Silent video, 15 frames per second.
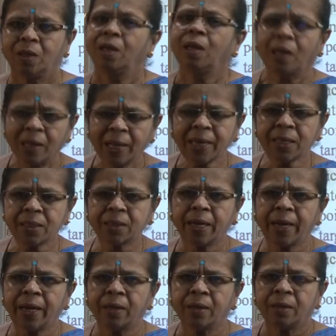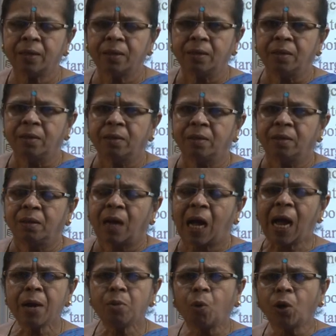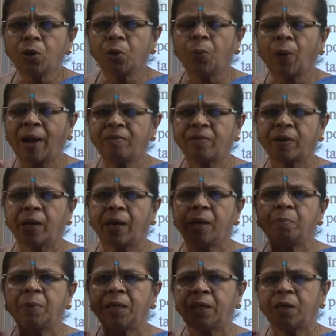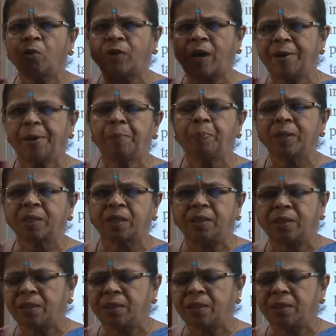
Let us say I want to have reliability of 100%.